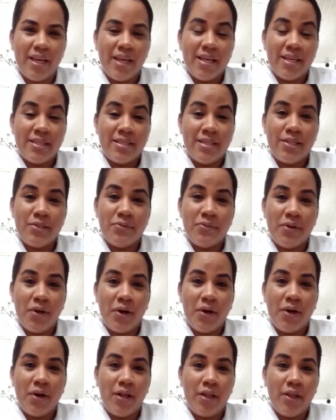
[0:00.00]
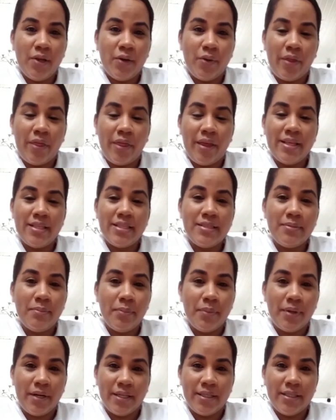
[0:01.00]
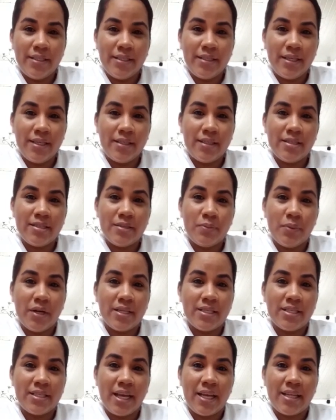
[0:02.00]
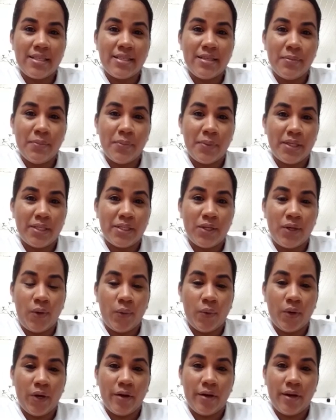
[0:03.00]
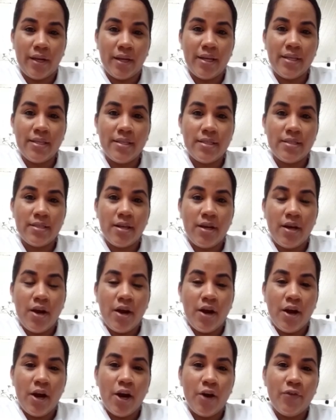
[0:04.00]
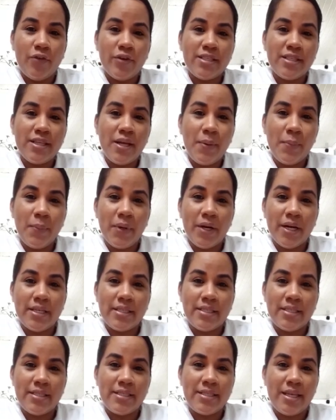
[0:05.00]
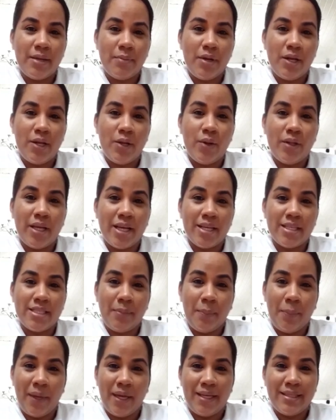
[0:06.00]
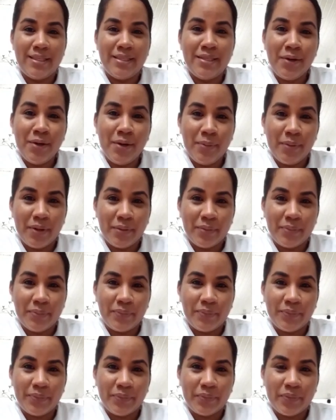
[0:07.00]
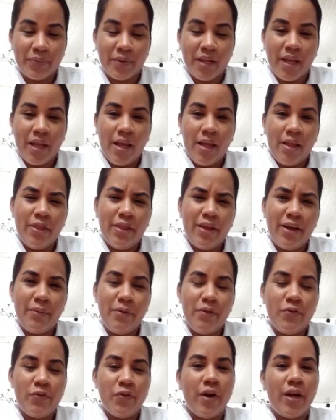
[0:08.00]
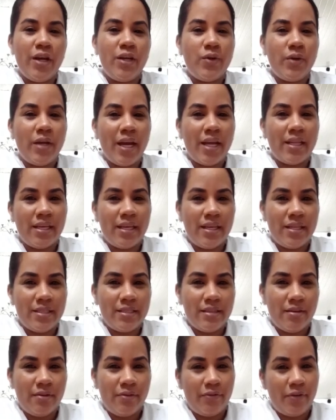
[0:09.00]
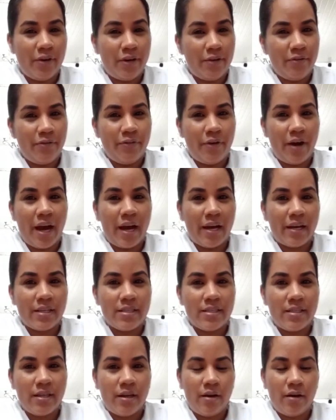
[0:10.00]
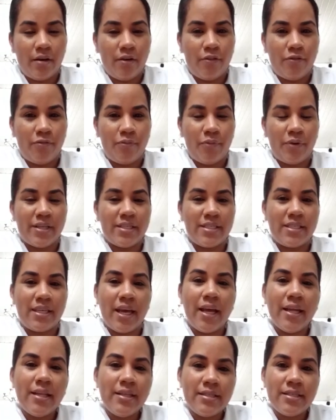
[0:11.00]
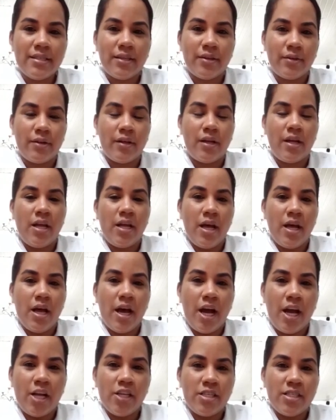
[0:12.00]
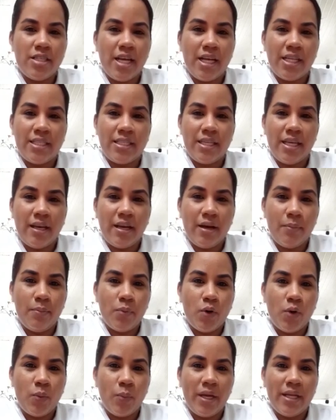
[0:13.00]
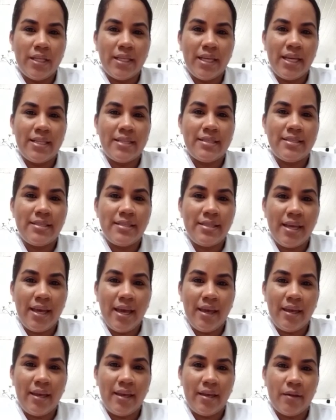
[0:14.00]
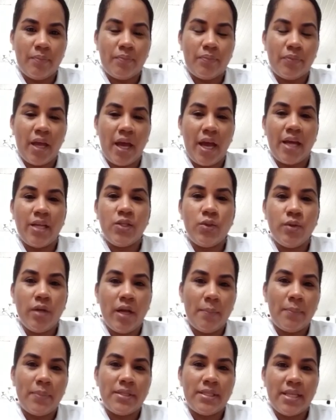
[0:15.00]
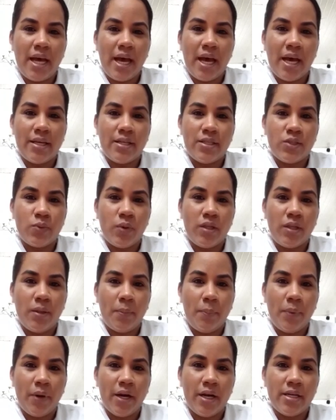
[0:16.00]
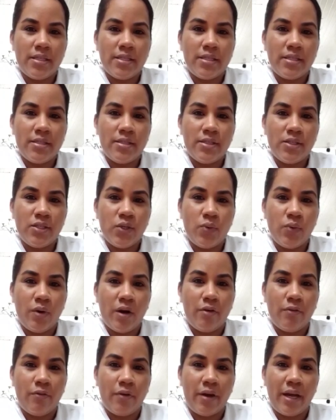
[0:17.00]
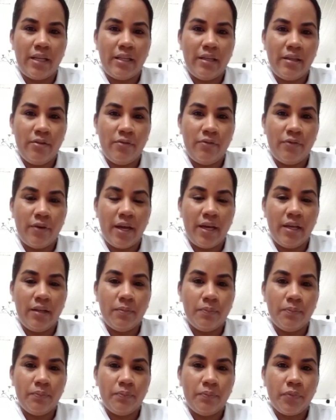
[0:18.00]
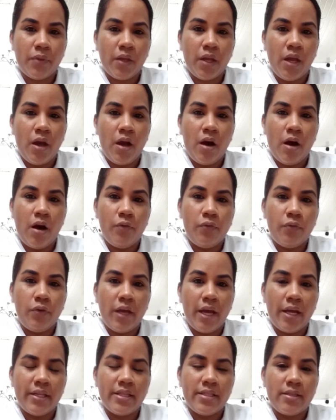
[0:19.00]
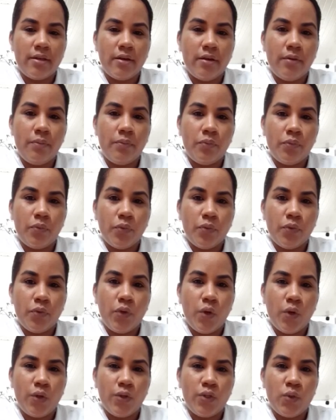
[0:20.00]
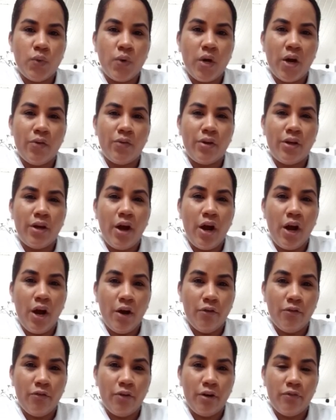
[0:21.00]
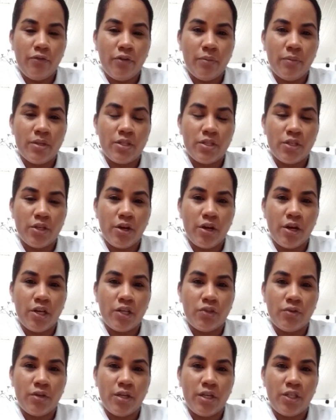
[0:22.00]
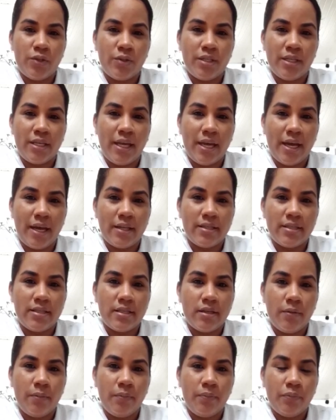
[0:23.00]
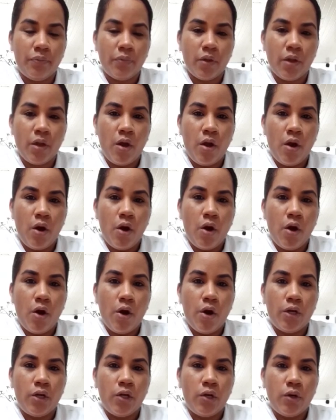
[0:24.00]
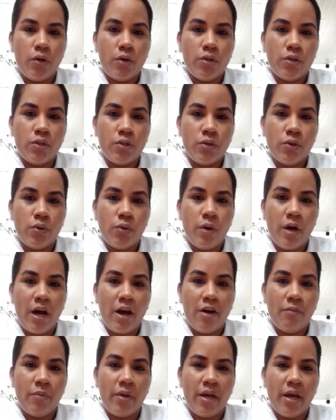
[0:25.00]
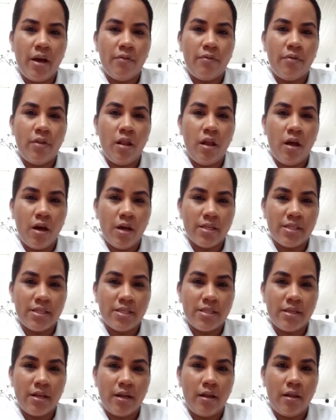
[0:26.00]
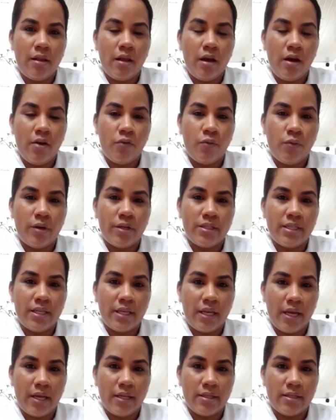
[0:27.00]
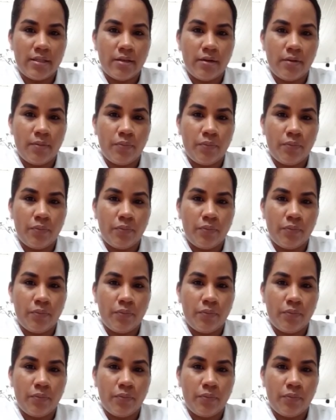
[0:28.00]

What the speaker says: Since we all know this month, it is Breast Cancer Month Awareness, or for some persons, they may know it as Pinktober. Now, before I do get into the fun facts of breast cancer, I just like to take a moment in saying I do empathize with the persons who are fighting the fight of cancer, those who are recovering from a surgery due to cancer, or those who may have lost a loved one to cancer.